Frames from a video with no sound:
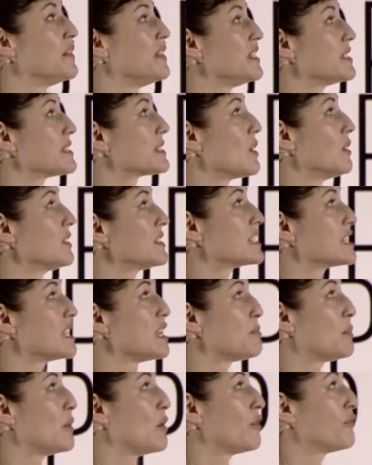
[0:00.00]
this
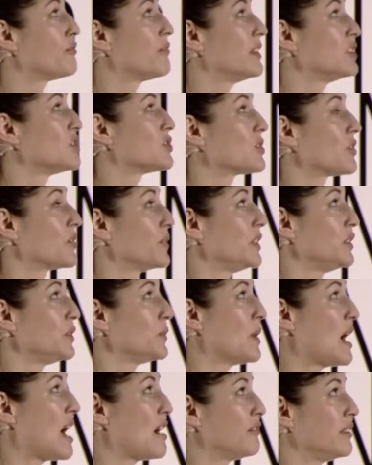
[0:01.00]
concept of ensuring you
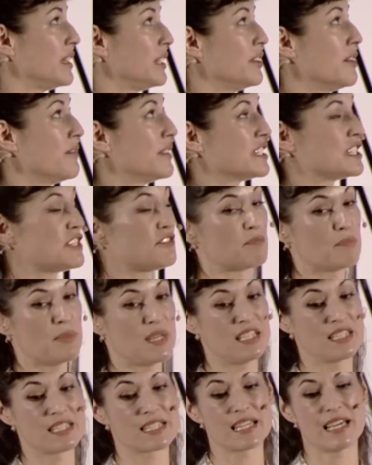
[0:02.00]
have innovative
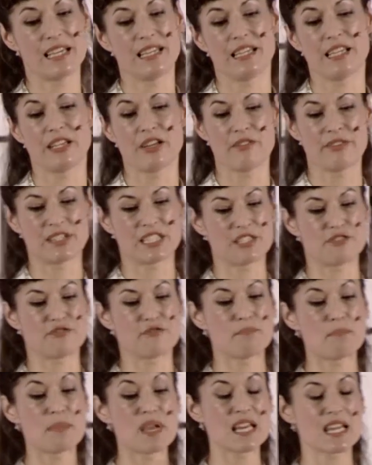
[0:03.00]
means and innovative
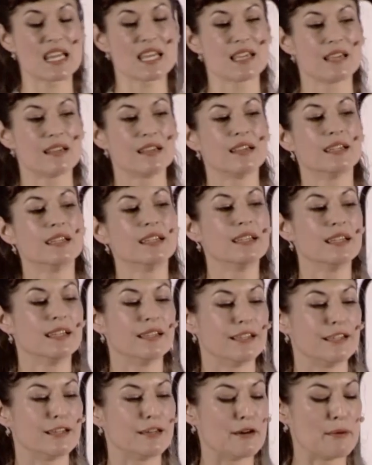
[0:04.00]
meaning
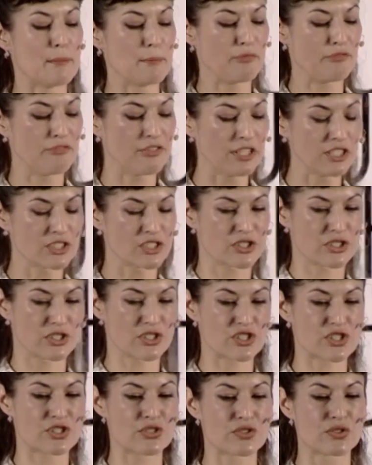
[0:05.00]
um,
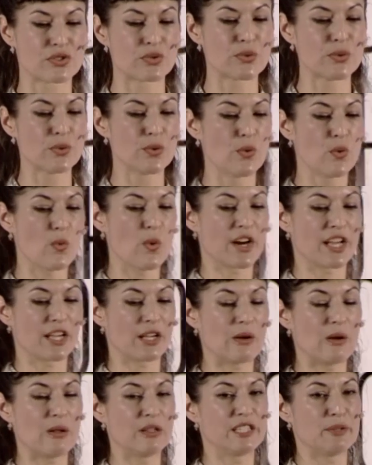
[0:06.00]
filters through what I
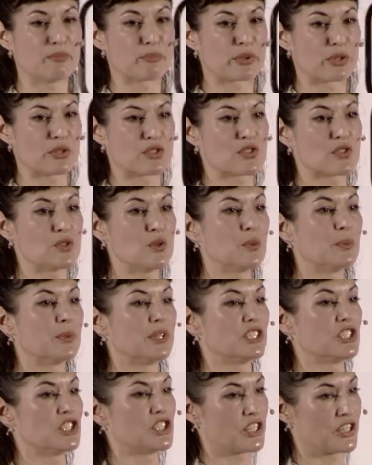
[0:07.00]
call the
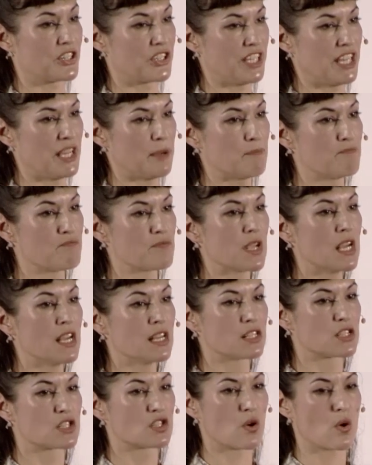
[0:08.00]
prosumer journey.
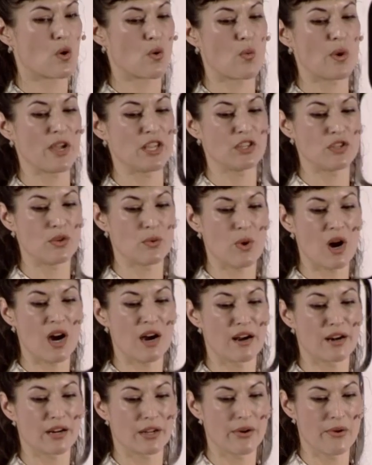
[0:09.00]
So when you
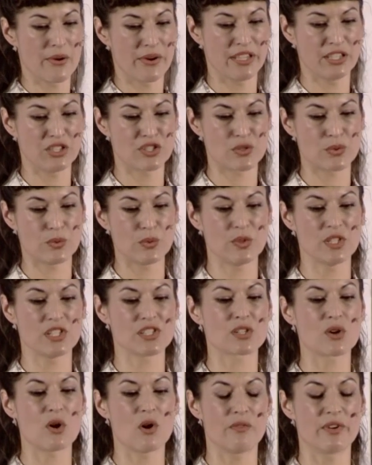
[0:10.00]
are going to
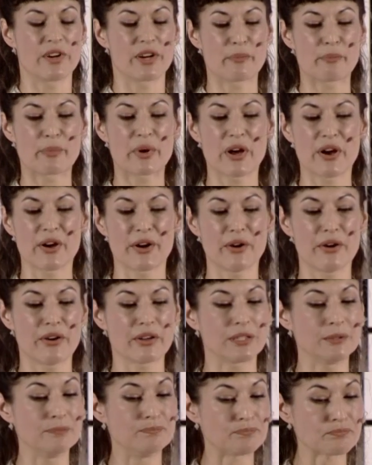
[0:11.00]
discover a
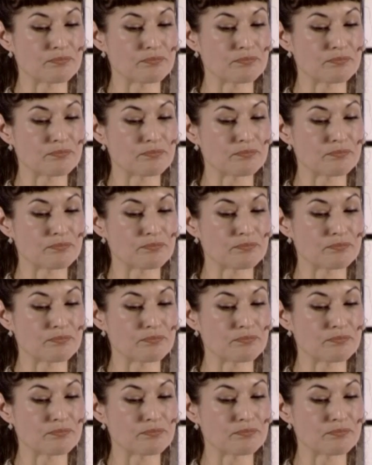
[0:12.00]
product,